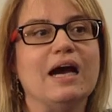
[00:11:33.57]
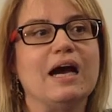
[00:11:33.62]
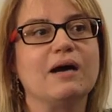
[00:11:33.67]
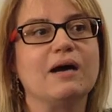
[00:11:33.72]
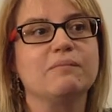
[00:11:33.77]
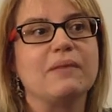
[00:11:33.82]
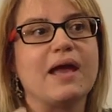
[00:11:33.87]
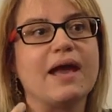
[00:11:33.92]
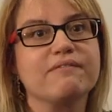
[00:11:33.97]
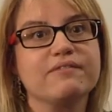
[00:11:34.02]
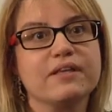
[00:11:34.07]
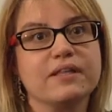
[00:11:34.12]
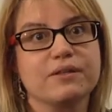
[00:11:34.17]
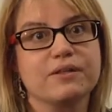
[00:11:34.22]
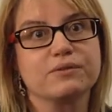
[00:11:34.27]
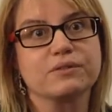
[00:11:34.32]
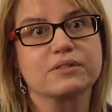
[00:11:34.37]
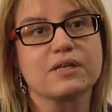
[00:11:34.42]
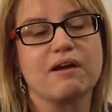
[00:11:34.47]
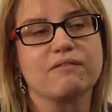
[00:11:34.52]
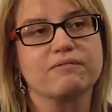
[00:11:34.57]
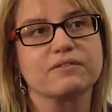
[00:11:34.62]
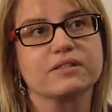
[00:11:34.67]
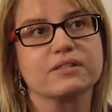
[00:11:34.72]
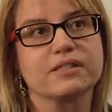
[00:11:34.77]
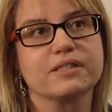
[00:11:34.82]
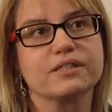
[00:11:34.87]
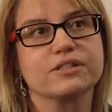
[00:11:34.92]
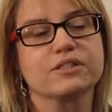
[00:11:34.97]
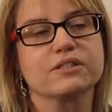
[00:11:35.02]
having those
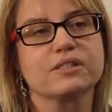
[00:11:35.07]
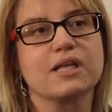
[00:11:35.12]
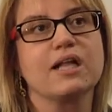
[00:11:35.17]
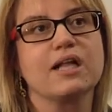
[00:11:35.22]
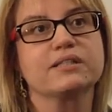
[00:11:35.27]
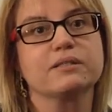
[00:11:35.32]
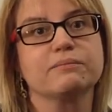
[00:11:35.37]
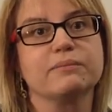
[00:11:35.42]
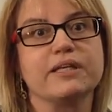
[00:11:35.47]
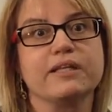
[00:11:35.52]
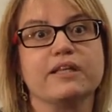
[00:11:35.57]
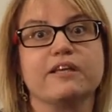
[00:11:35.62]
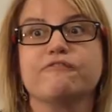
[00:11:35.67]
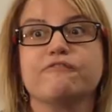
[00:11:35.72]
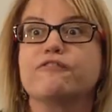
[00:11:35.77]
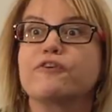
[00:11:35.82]
conversations ultimately.